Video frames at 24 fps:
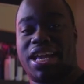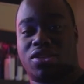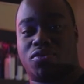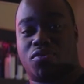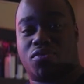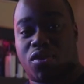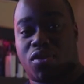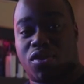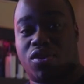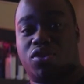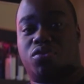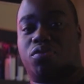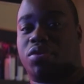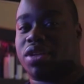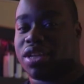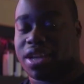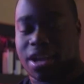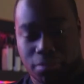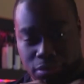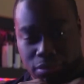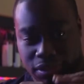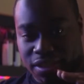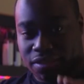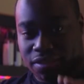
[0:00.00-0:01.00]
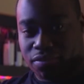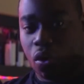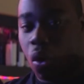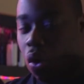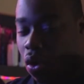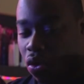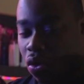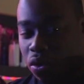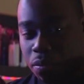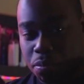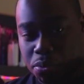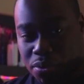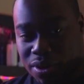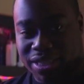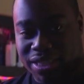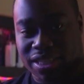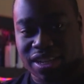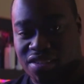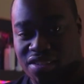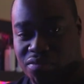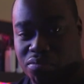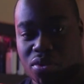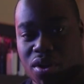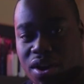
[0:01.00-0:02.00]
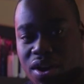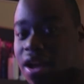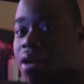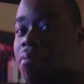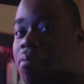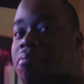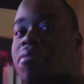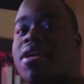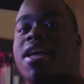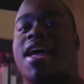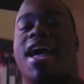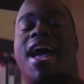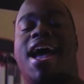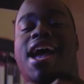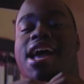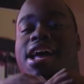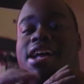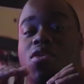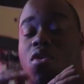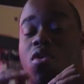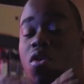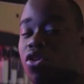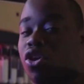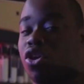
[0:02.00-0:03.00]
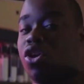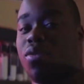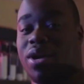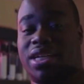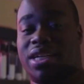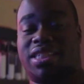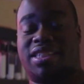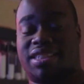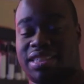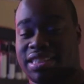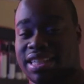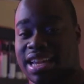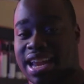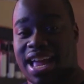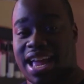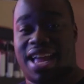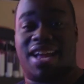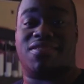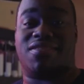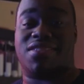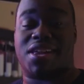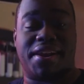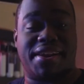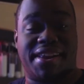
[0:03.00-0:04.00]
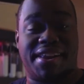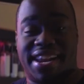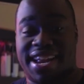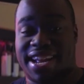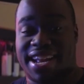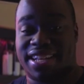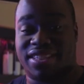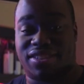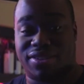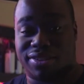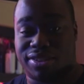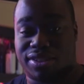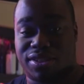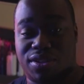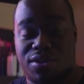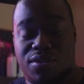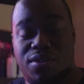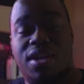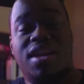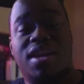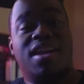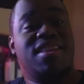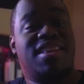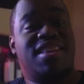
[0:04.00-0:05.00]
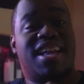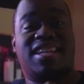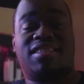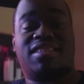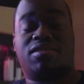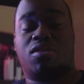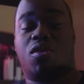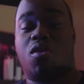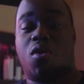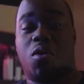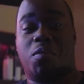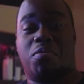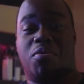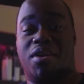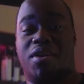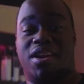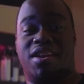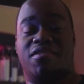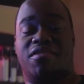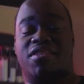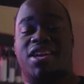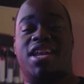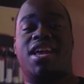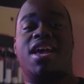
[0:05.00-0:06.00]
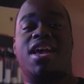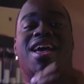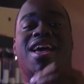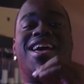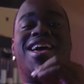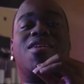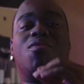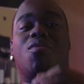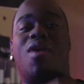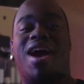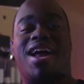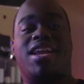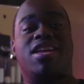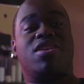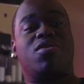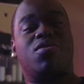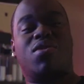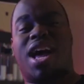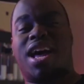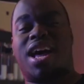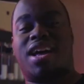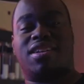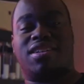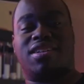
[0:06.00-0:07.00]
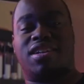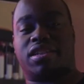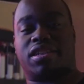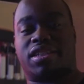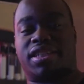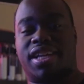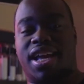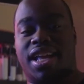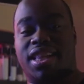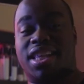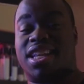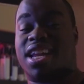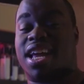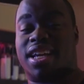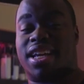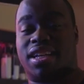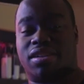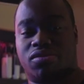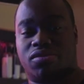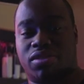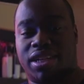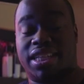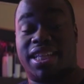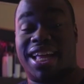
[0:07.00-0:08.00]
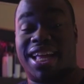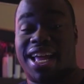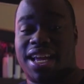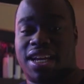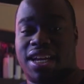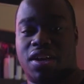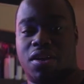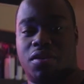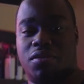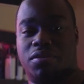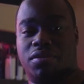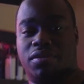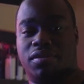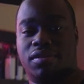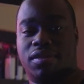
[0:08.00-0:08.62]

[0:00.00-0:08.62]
words, when it comes to all the points that I've brought up and all the questions that I have that I need answers to, that's the whole point of it. Why do you not understand that I can read that code?